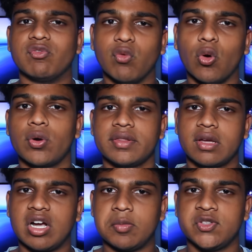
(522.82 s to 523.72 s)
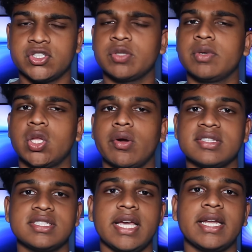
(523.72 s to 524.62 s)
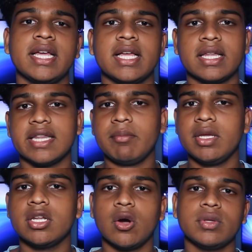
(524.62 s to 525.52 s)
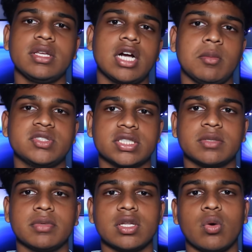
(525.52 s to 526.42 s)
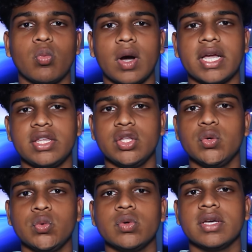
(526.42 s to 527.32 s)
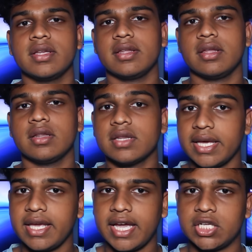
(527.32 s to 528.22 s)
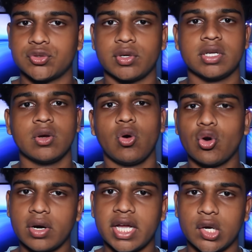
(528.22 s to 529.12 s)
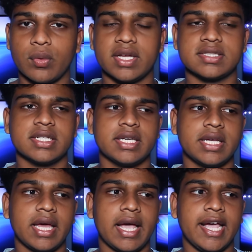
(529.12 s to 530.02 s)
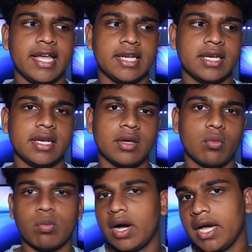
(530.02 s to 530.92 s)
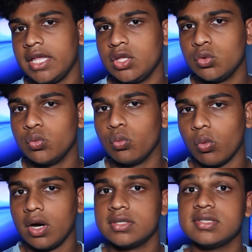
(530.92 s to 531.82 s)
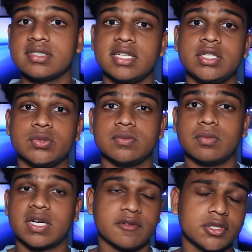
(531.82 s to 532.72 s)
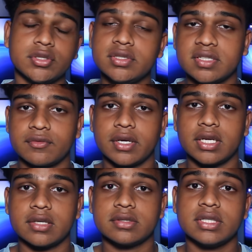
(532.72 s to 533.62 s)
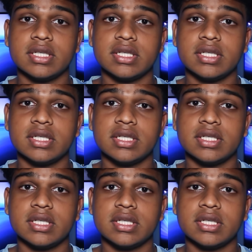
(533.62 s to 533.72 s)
war in the comment section below. Instead, let me know in the comment section below why you like Android or iOS and why you want to stick to whatever you're using right now.